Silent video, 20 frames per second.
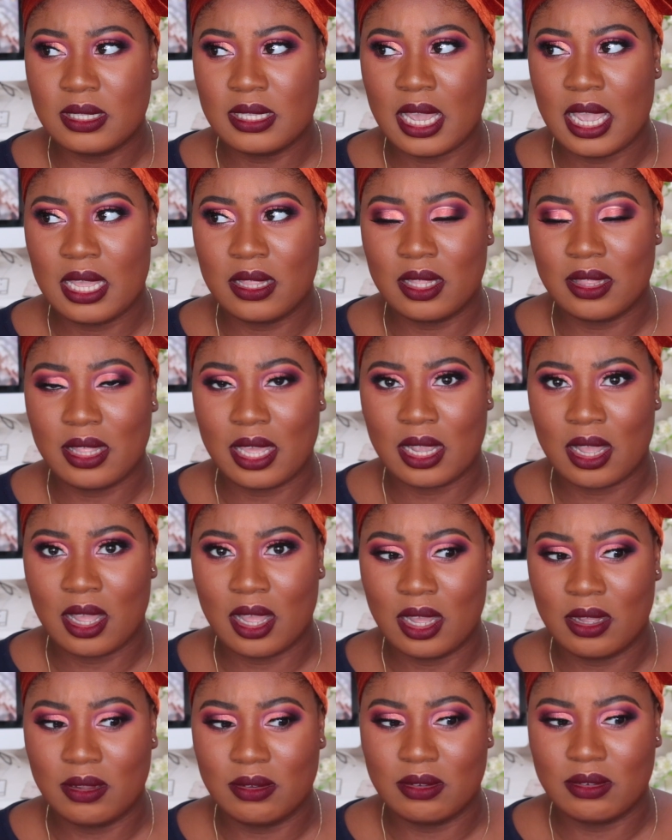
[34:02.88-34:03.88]
saying that they
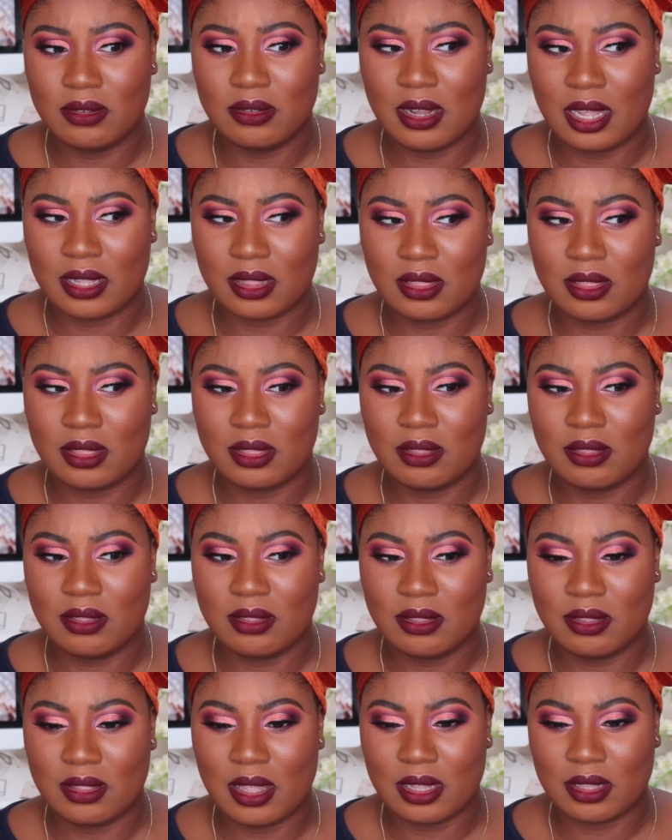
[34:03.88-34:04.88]
can't, like
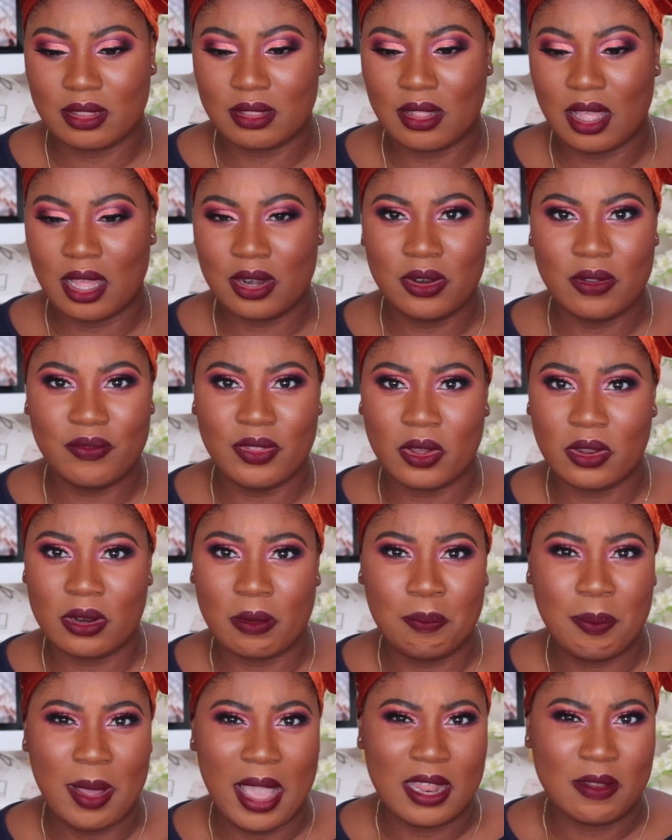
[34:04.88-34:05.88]
I don't know if they got a
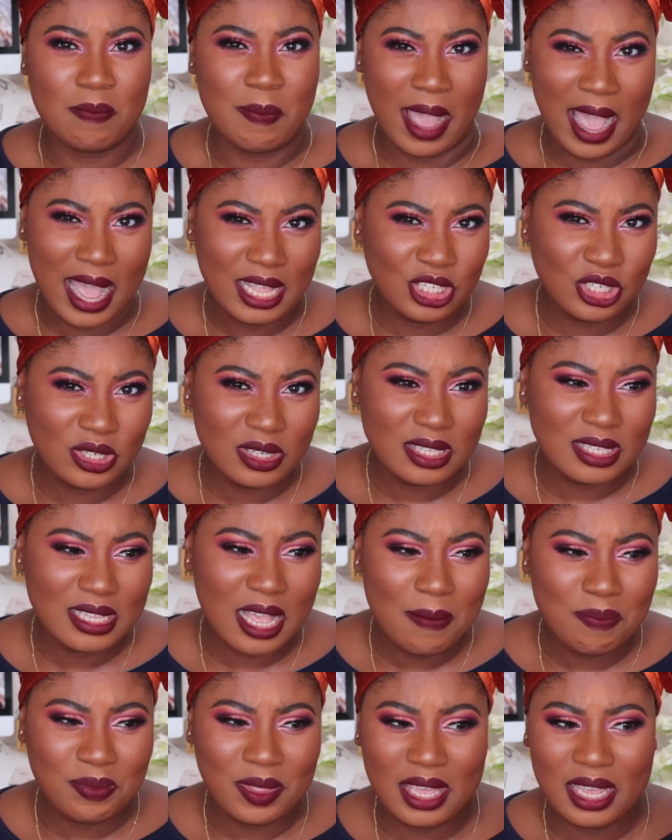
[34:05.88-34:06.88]
bad batch or
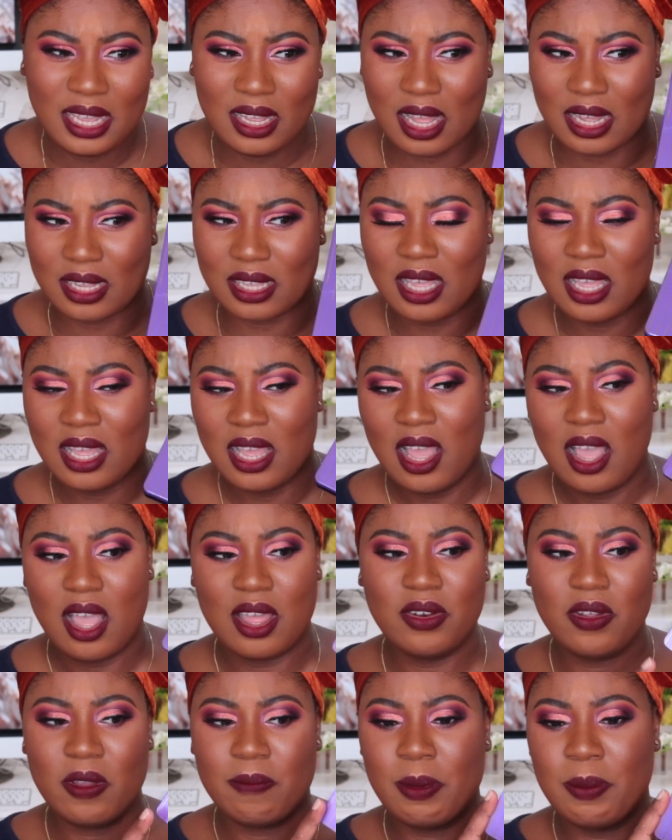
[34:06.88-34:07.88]
something. Like, I
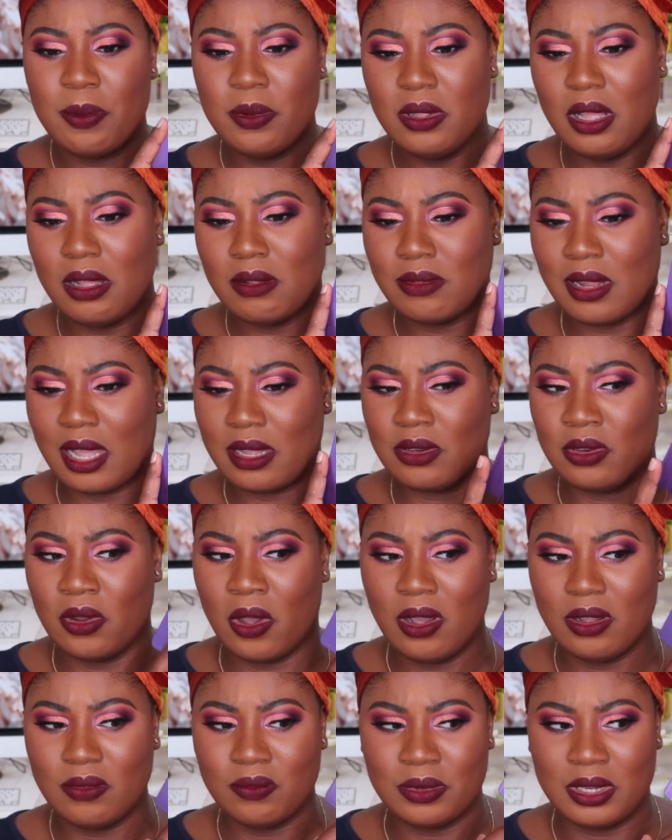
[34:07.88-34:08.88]
don't know, people are like
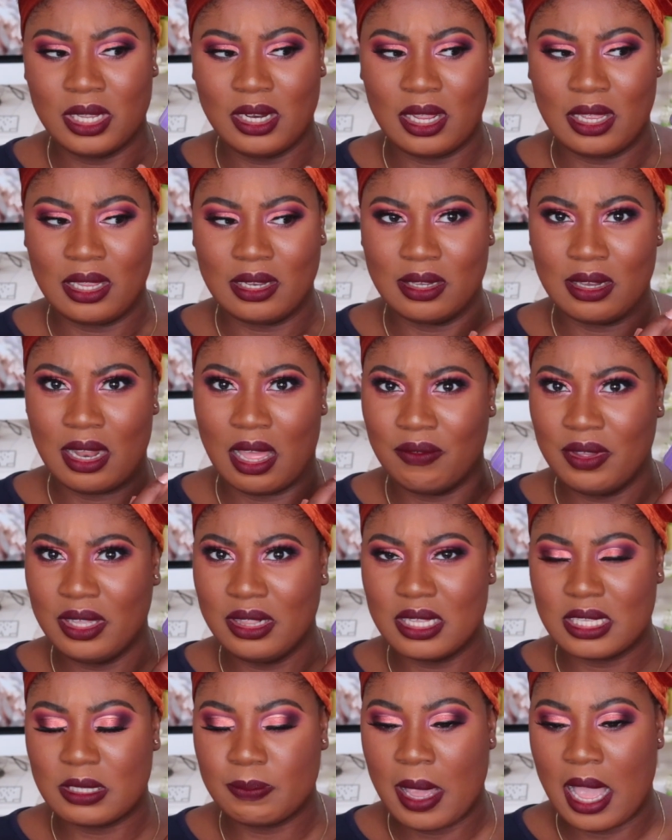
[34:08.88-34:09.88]
not really loving
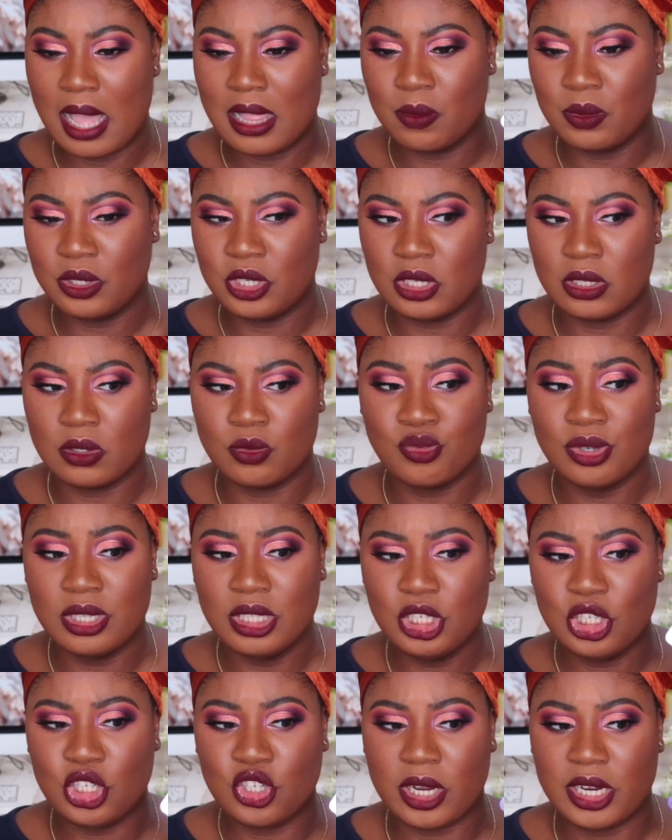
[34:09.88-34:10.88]
this palette, which is
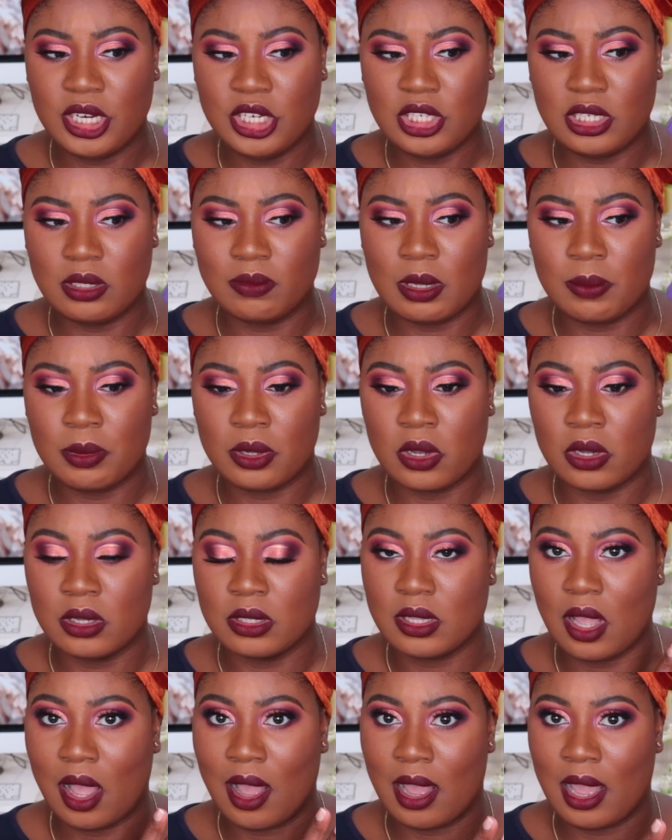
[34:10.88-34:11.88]
really strange to me
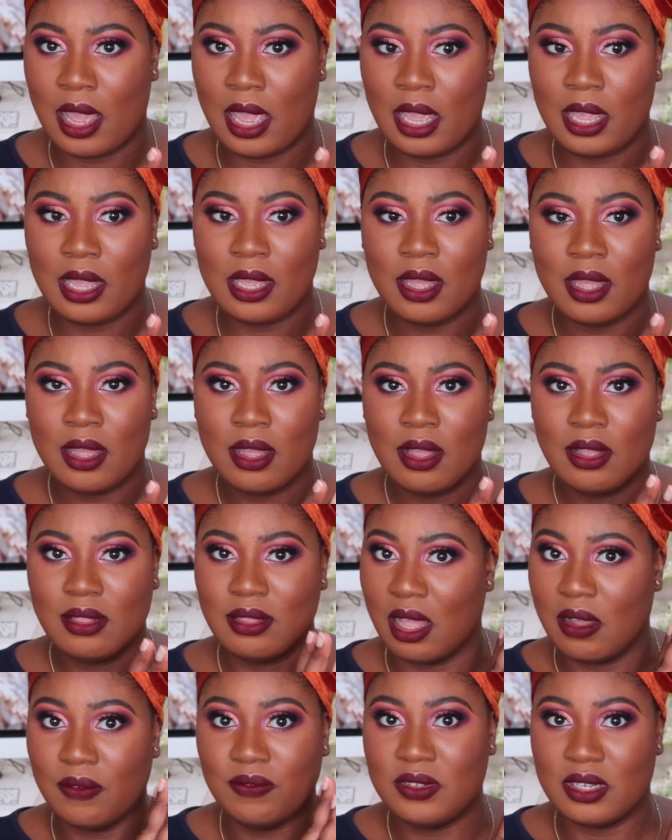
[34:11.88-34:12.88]
because I
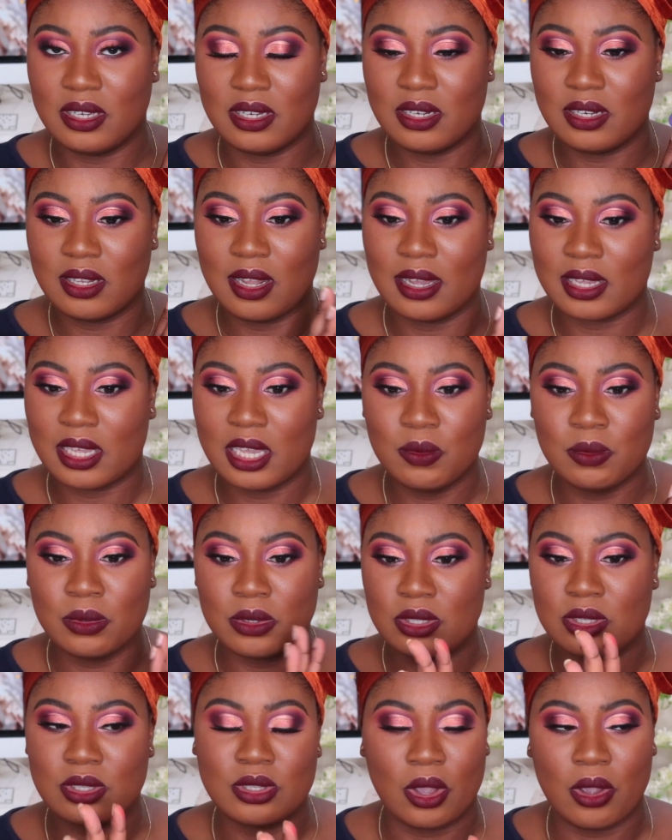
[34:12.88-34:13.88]
loved it. Like, it
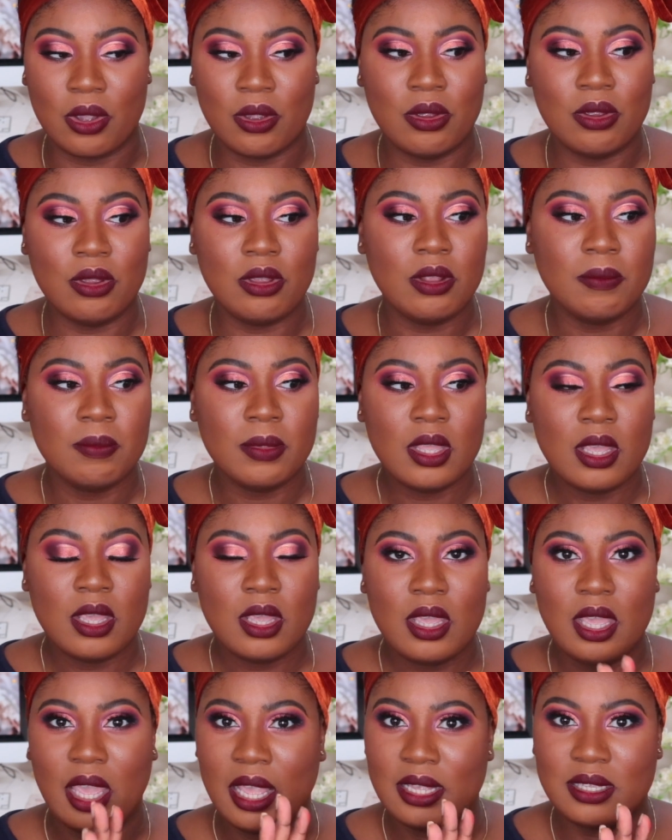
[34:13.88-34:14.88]
was so
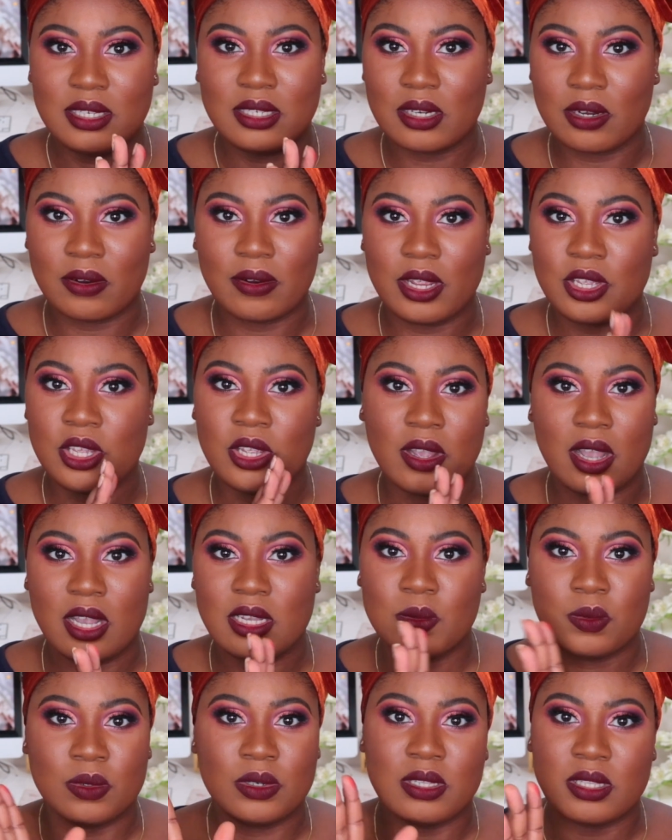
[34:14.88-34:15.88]
easy to create. You
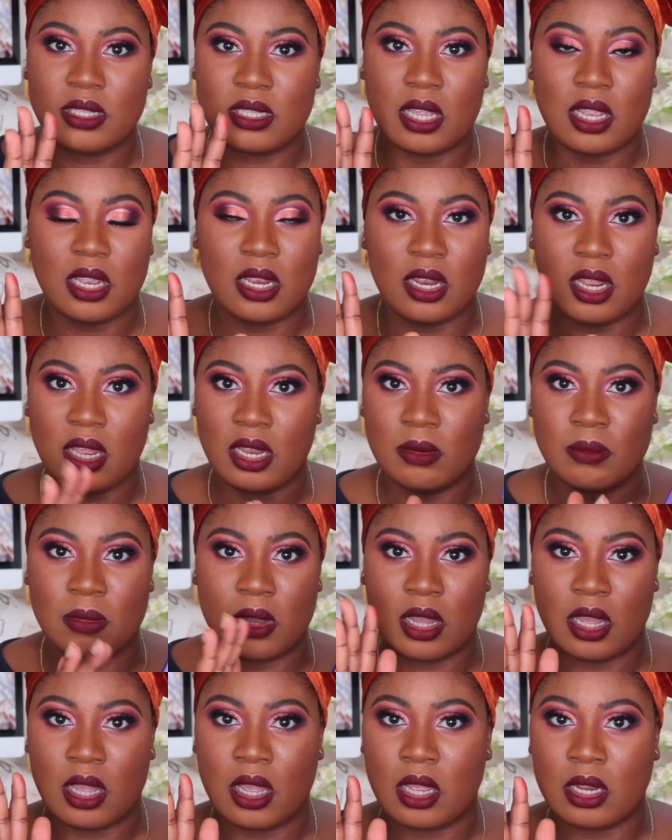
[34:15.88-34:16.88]
guys would have seen in
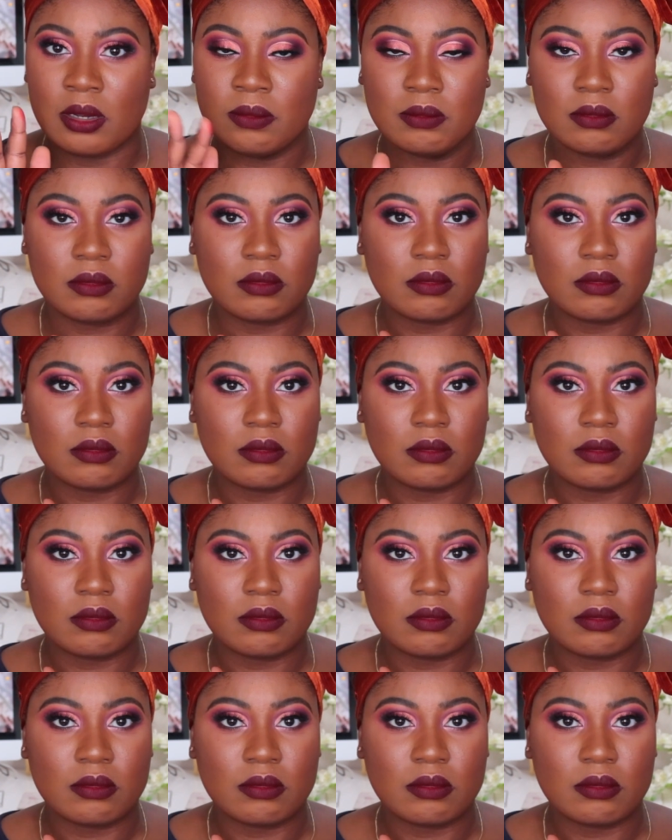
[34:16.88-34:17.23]
my